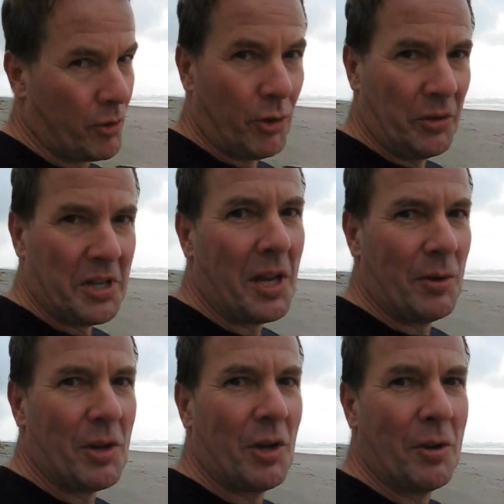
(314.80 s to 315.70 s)
The only
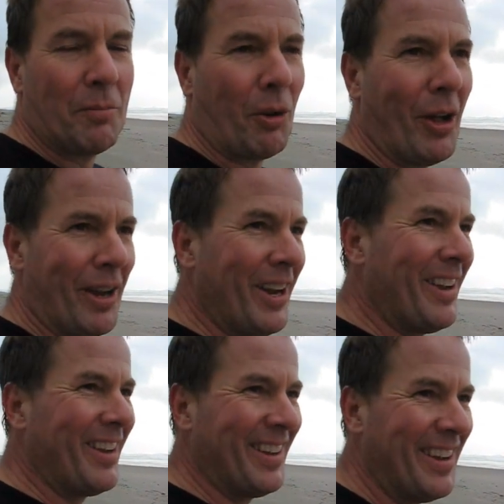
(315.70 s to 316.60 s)
day we couldn't play
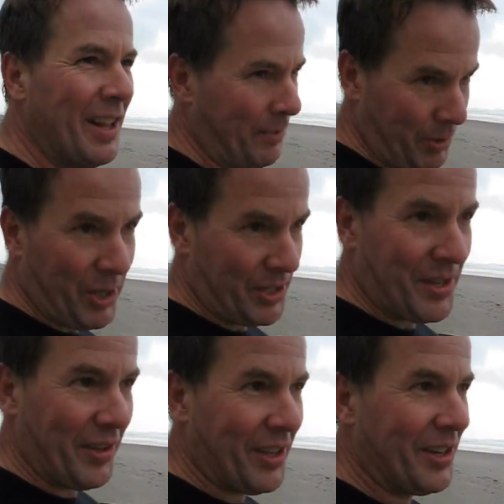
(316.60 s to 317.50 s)
because
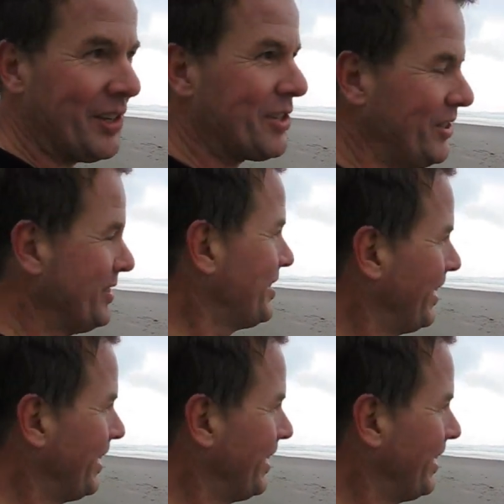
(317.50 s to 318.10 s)
of the conditions.